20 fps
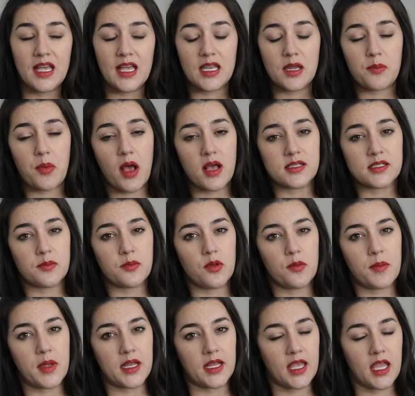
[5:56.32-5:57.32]
any possible
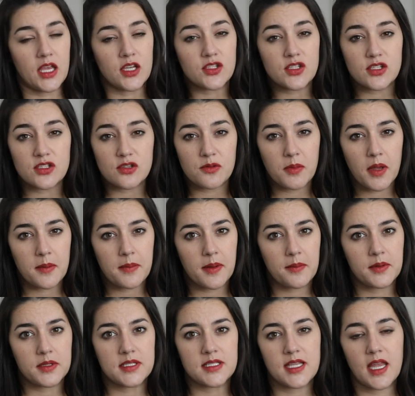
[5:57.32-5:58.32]
medications you might be
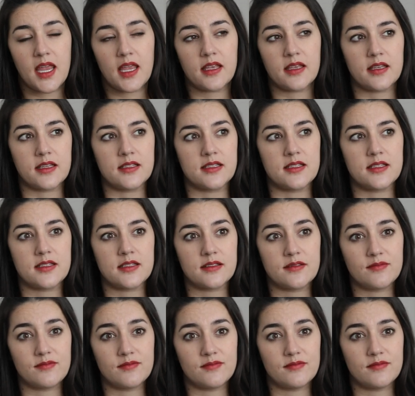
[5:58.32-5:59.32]
able to take, because
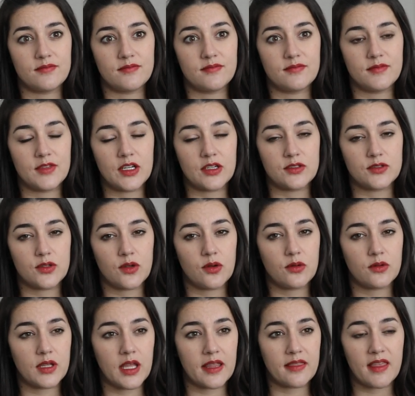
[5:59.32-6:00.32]
they're
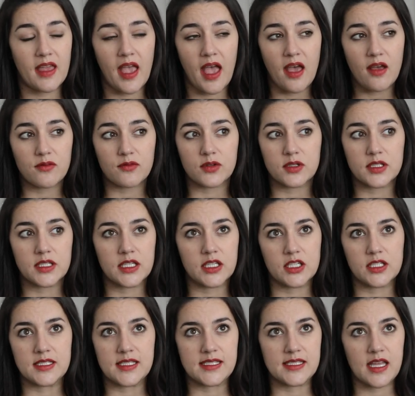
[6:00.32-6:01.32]
they have really
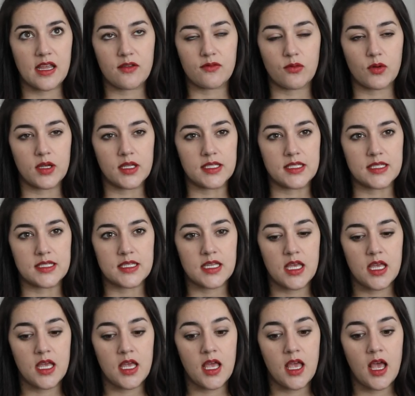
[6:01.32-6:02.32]
good safe ones.
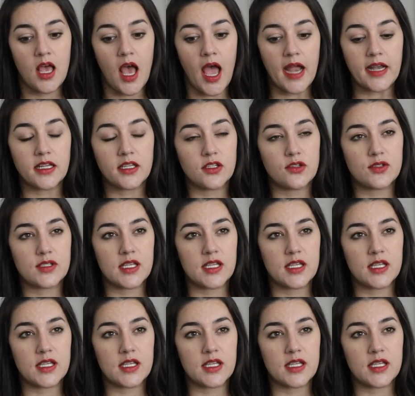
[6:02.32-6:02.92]
I didn't